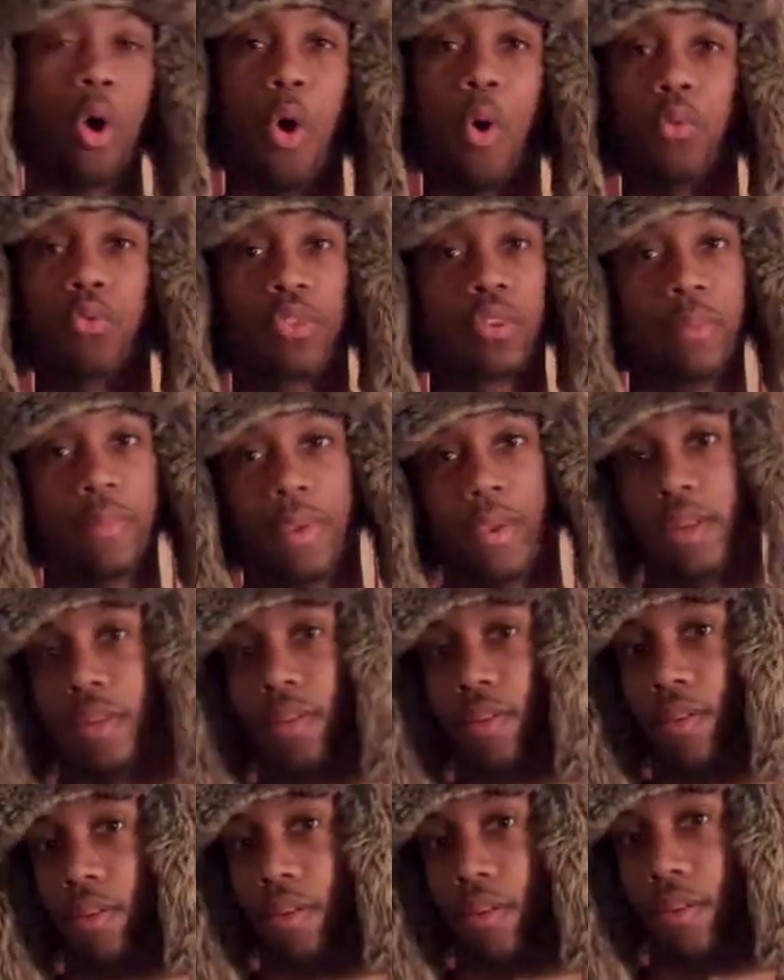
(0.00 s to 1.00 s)

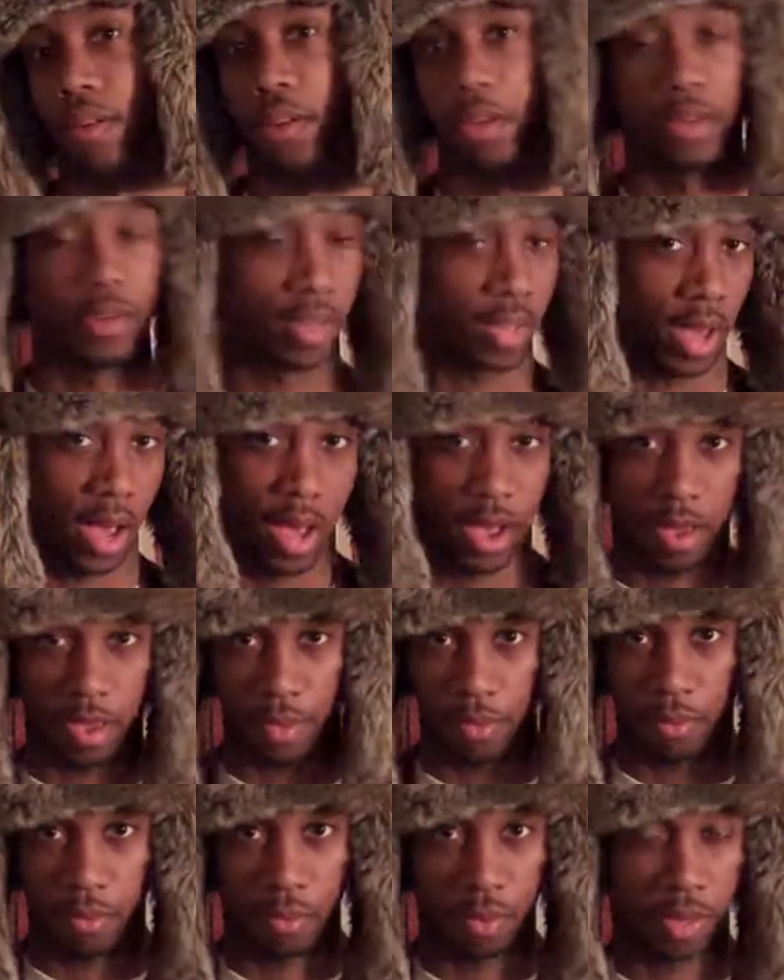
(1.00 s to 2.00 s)
ultimate good guy,
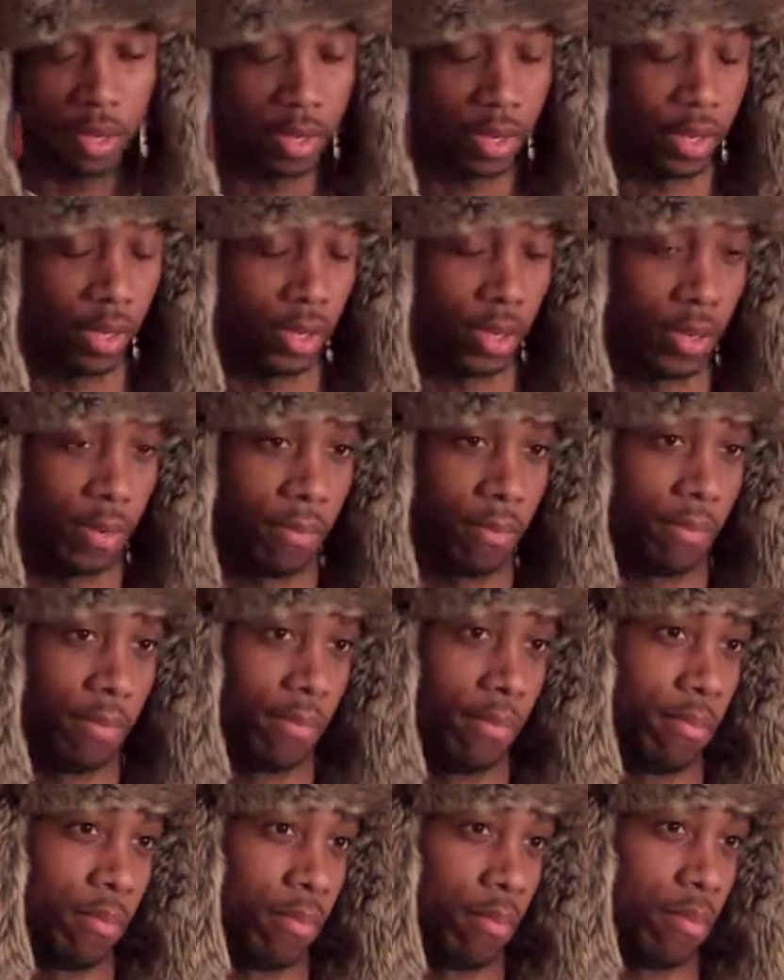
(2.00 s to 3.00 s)
which
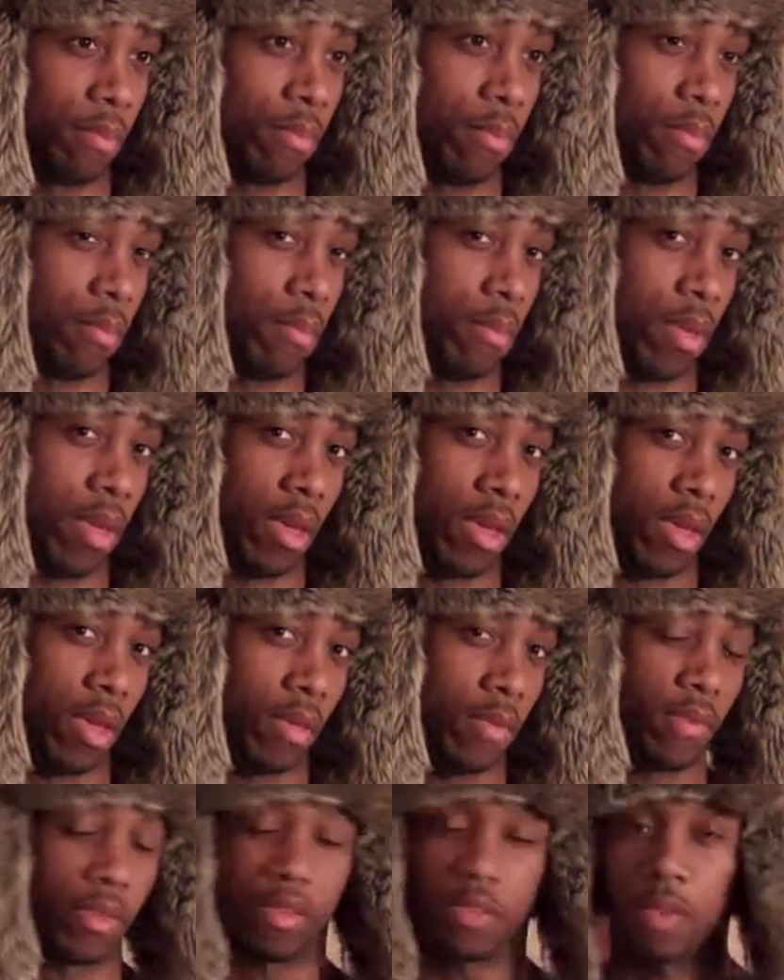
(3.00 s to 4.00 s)

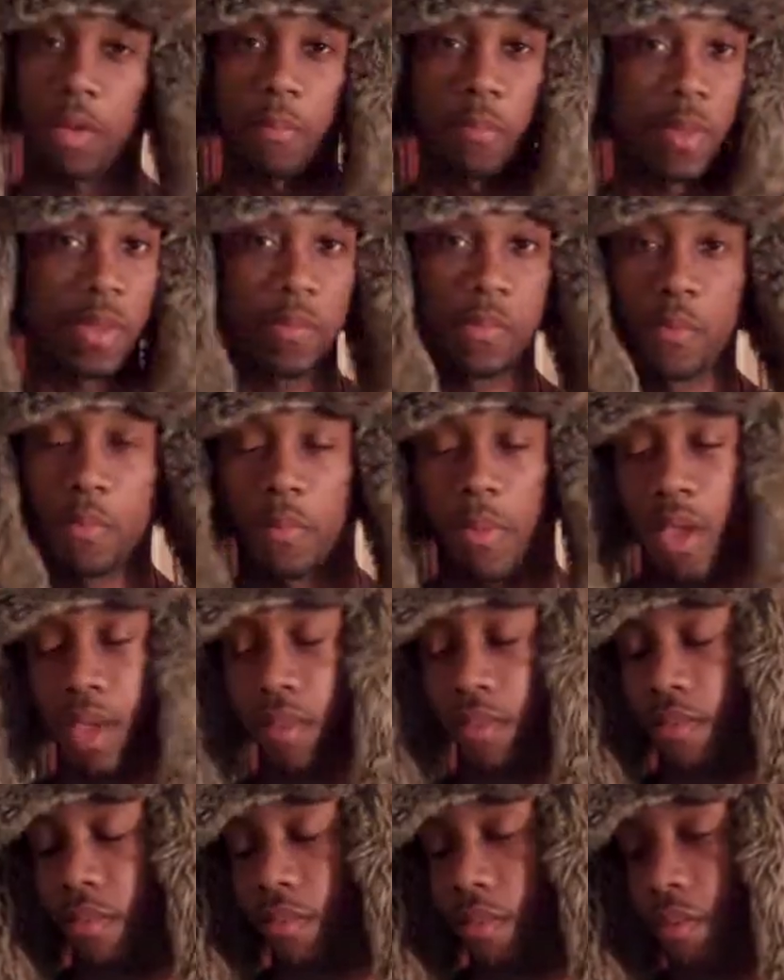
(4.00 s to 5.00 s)
to some people
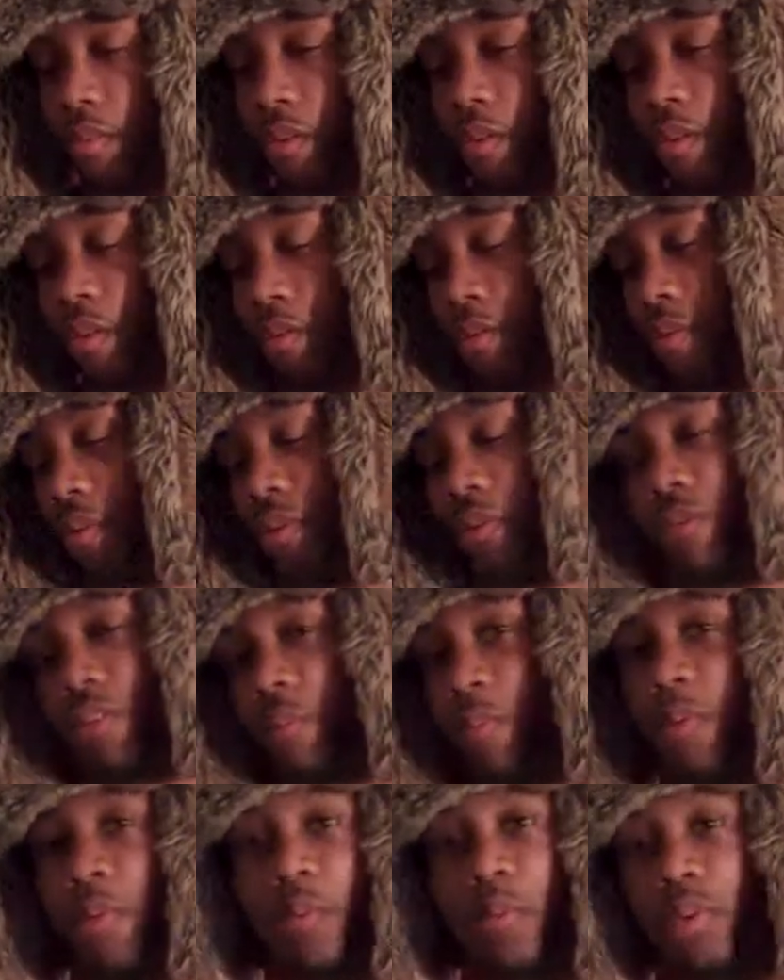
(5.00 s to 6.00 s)
just
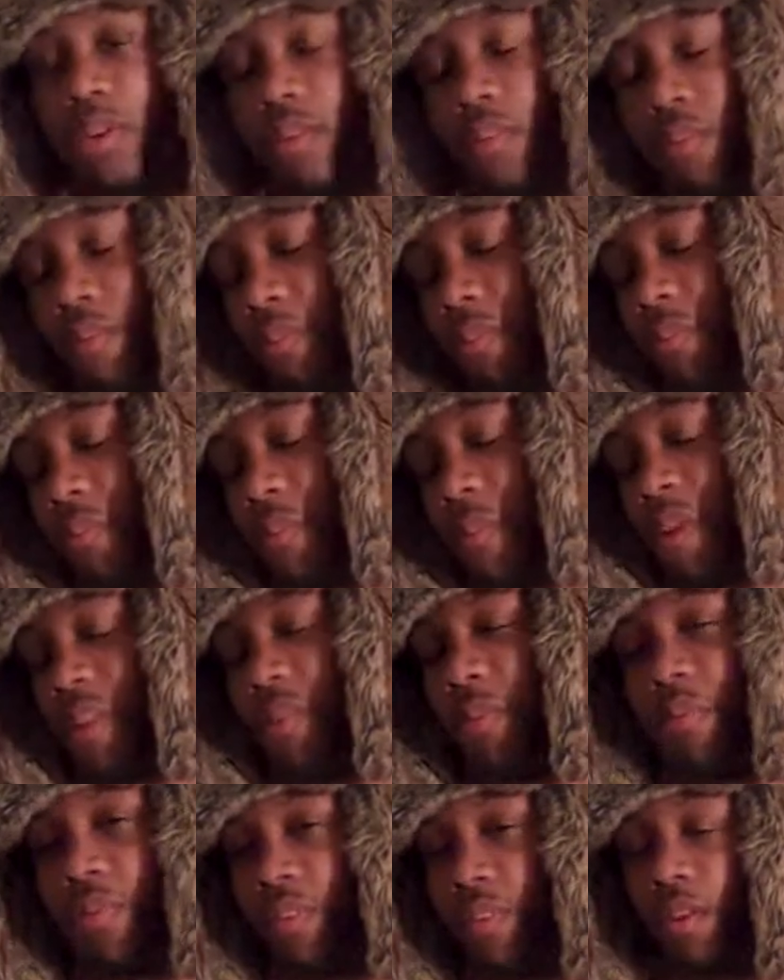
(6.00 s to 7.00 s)

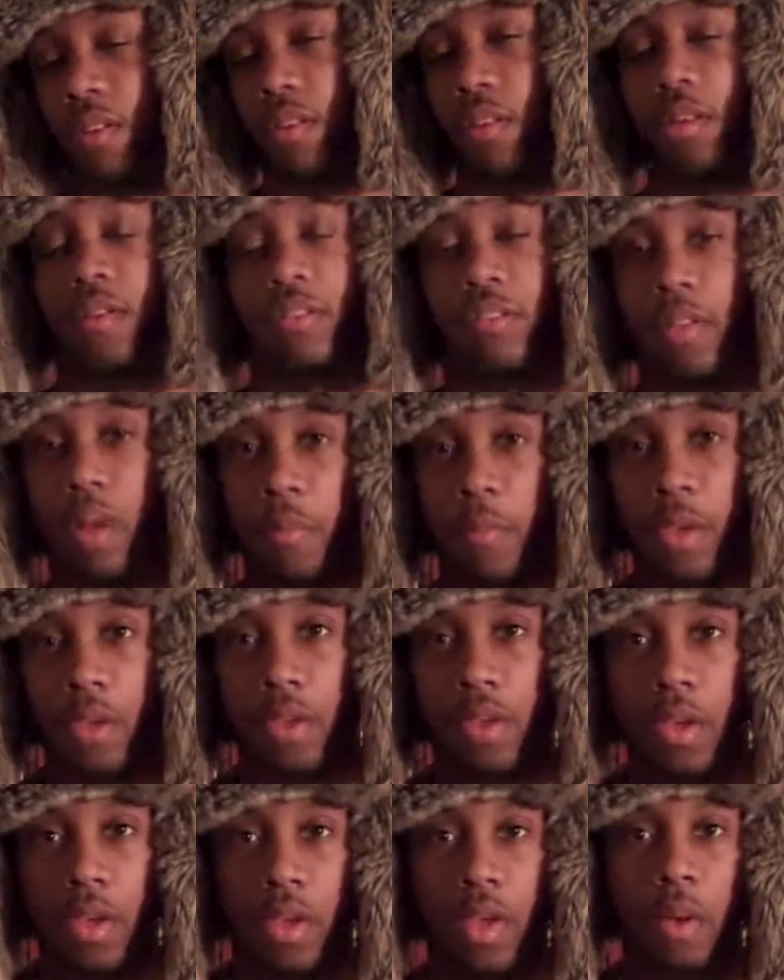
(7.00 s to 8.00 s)
makes them sick to their
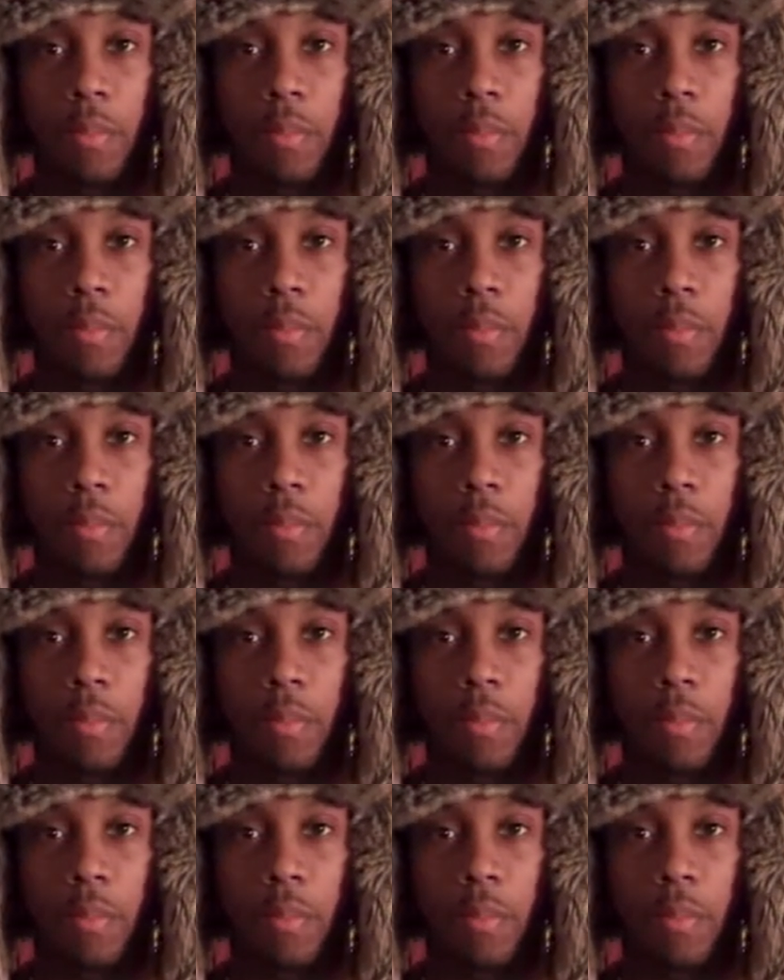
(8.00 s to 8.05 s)
stomach.